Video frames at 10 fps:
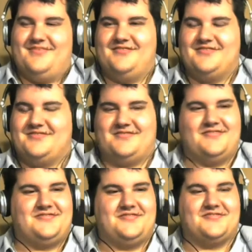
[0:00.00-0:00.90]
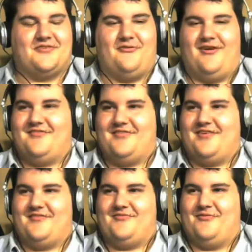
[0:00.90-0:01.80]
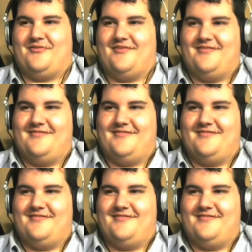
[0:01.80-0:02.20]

It just it's just a crazy thing, Sorg.